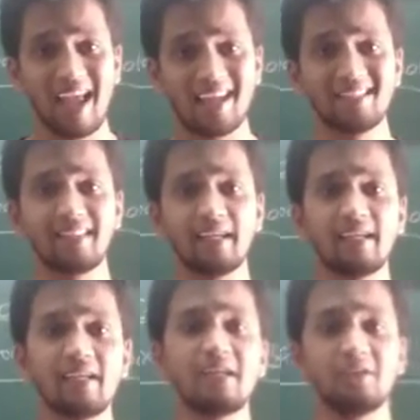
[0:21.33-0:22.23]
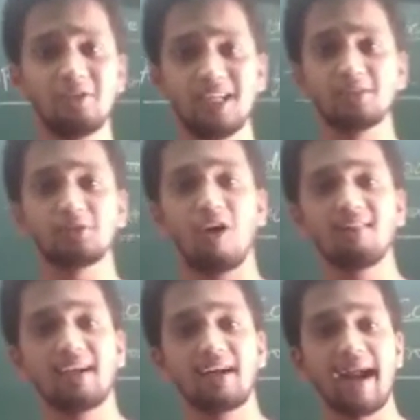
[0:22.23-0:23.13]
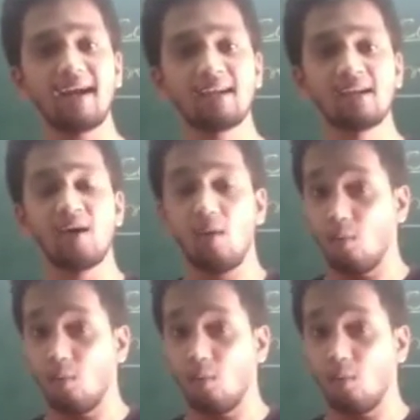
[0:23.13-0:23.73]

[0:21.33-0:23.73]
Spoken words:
anything, you need to solve that, right?